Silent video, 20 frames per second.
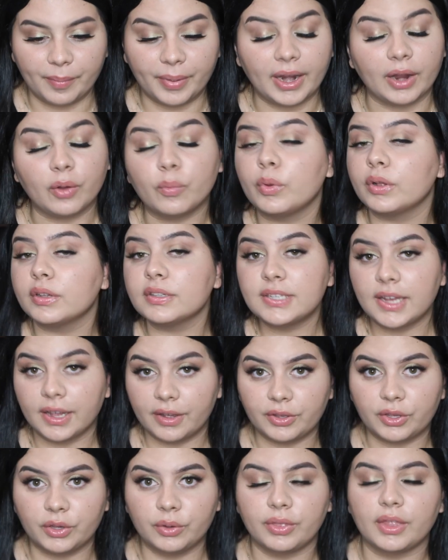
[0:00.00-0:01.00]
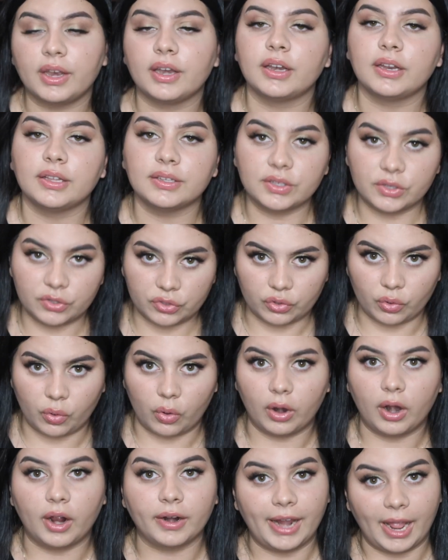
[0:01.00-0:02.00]
but I will tell you that it is a
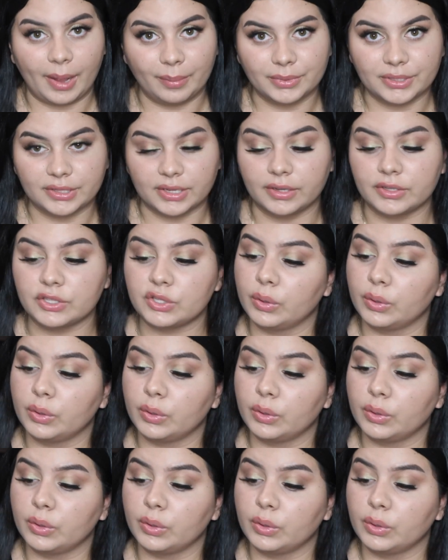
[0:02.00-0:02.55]
store on Amazon.